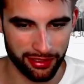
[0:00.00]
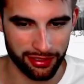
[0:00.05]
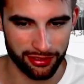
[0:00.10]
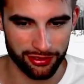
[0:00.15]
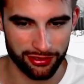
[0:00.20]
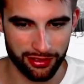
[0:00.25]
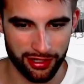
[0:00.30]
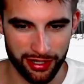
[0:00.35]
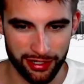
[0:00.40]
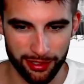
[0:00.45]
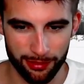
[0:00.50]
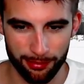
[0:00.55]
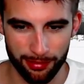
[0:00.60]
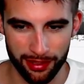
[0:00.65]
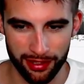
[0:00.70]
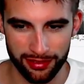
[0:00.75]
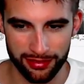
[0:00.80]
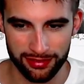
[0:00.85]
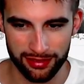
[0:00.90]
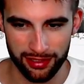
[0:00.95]
and try your
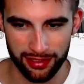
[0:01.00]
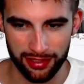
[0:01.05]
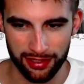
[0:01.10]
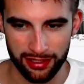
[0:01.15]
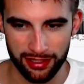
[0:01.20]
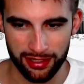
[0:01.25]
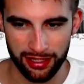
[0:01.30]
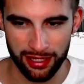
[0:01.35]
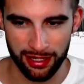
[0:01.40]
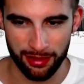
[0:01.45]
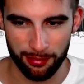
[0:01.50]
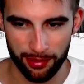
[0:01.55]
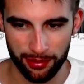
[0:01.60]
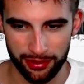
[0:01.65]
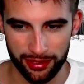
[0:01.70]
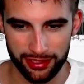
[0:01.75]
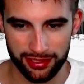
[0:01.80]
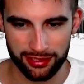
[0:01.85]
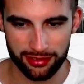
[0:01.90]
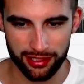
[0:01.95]
best. But
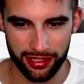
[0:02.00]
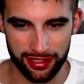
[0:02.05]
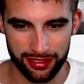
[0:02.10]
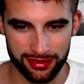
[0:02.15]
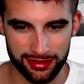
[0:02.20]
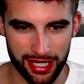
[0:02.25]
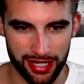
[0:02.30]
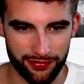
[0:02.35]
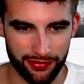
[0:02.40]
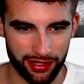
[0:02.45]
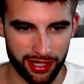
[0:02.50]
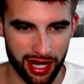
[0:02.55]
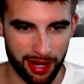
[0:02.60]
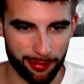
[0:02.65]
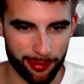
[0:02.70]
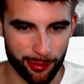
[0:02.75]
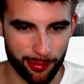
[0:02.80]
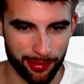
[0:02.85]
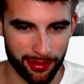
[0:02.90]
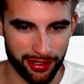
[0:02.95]
let's try to save a
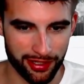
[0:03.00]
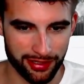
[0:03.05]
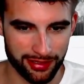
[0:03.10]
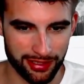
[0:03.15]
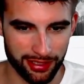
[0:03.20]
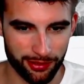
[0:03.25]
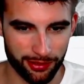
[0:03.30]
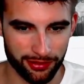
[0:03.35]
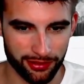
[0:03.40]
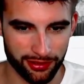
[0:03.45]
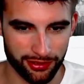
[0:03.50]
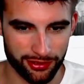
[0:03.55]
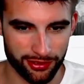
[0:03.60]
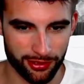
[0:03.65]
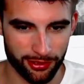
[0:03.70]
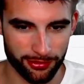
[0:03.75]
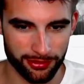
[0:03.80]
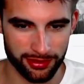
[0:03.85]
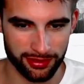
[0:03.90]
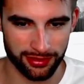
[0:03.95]
couple bucks. I don't think
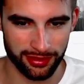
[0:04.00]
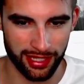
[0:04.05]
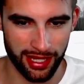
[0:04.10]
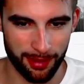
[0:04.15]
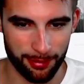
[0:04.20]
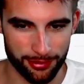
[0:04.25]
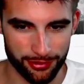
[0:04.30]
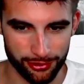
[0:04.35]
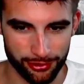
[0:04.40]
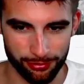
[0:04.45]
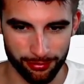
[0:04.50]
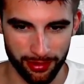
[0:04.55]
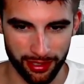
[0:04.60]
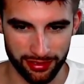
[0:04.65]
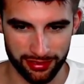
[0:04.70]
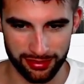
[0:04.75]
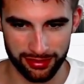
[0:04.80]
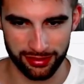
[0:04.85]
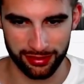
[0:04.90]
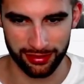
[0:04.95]
Schultz is an absolute
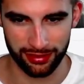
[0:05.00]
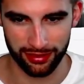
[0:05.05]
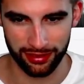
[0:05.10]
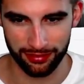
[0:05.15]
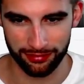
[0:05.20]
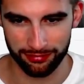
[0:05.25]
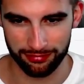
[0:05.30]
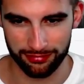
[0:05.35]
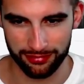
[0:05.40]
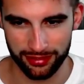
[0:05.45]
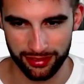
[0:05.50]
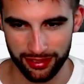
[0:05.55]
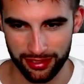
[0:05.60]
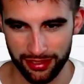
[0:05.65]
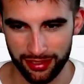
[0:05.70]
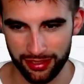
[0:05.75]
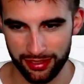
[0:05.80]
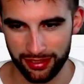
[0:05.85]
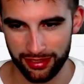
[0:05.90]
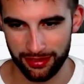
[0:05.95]
must here.
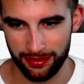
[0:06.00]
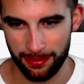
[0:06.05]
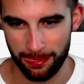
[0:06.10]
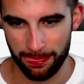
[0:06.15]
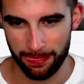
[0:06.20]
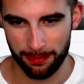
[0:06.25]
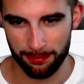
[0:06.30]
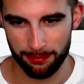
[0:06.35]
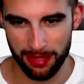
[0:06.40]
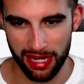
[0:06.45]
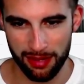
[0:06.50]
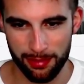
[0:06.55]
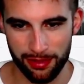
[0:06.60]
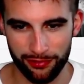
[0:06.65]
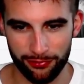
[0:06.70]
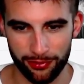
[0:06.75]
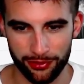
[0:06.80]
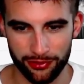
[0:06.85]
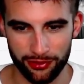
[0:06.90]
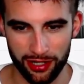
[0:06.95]
Maybe
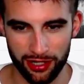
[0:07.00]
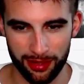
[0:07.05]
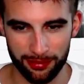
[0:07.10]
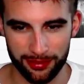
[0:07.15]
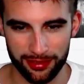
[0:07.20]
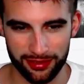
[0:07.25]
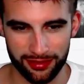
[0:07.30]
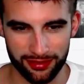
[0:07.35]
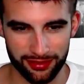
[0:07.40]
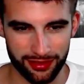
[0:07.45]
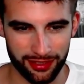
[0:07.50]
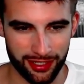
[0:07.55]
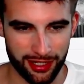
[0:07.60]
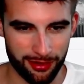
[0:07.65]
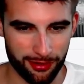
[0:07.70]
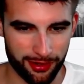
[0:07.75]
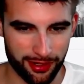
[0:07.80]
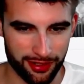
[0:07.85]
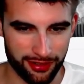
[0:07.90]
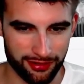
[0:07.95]
if we dropped... you
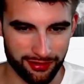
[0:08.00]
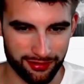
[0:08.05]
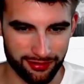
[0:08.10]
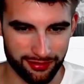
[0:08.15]
know what?